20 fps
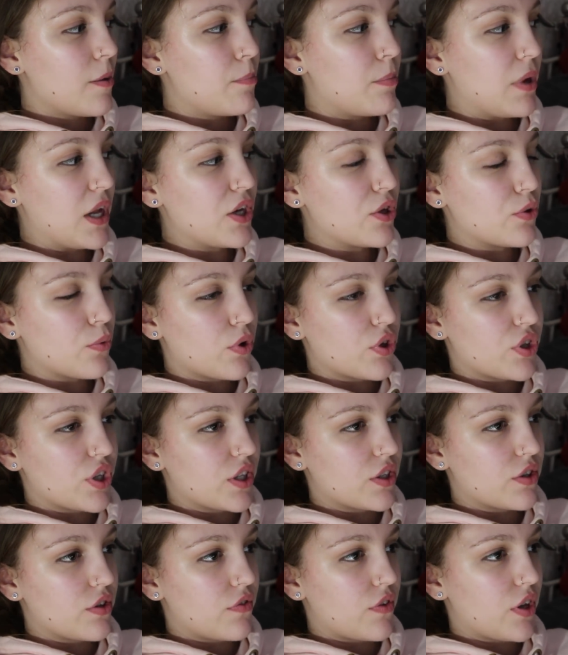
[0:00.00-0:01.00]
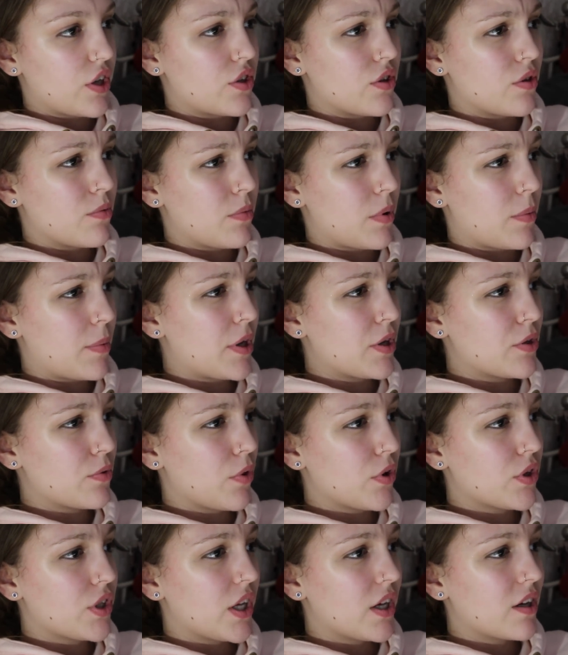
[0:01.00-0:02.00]
binge watching stuff they shouldn't be binge
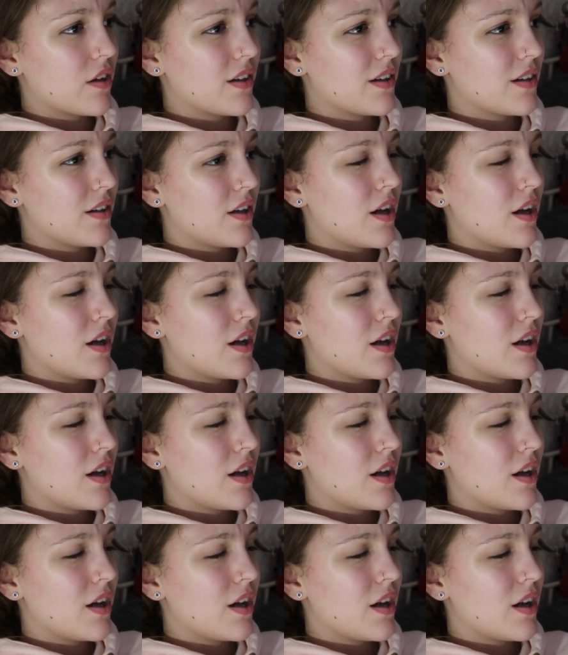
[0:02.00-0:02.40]
watching.